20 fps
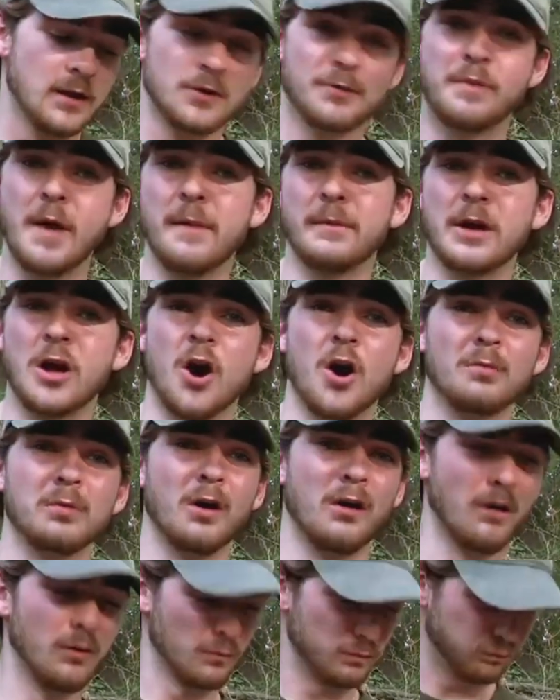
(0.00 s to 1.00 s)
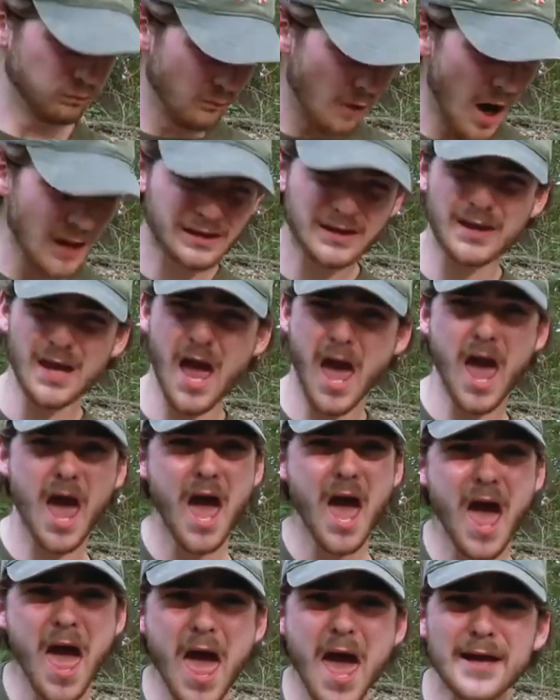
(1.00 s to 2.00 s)
you're probably at home going, what the
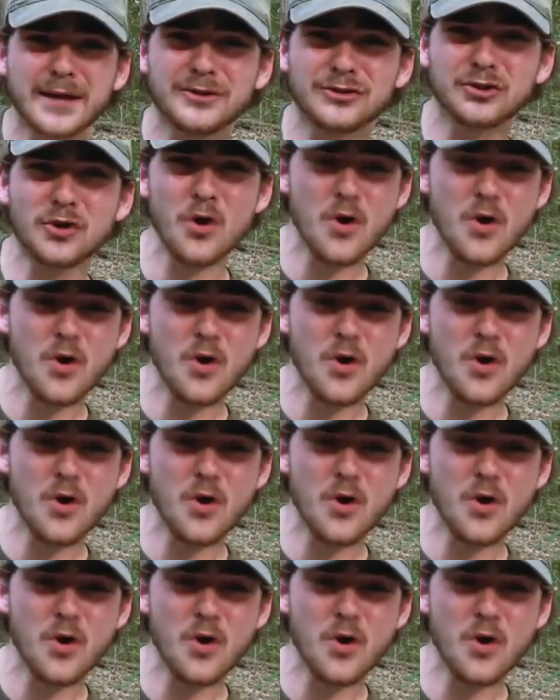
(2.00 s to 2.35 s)
heck,